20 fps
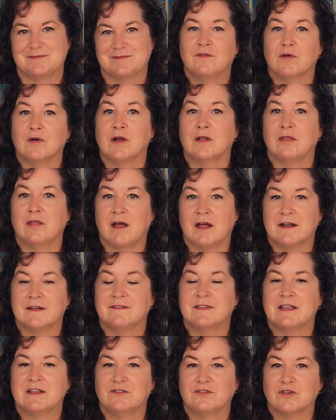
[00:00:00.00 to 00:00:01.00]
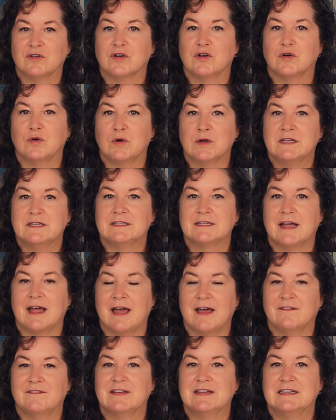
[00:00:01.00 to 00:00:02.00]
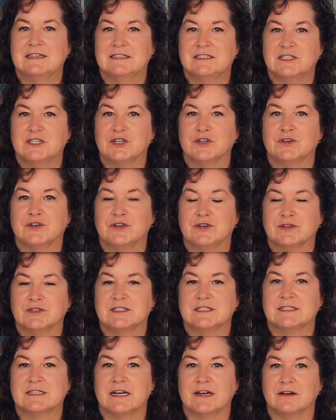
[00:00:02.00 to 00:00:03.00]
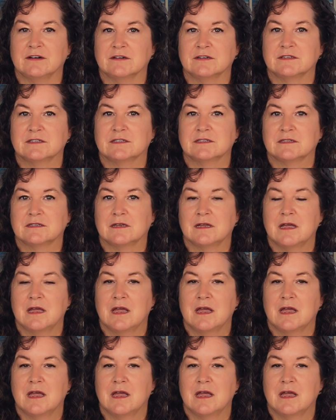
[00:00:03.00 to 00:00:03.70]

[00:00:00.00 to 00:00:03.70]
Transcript: For a lot of these, you're going to have interior stairs.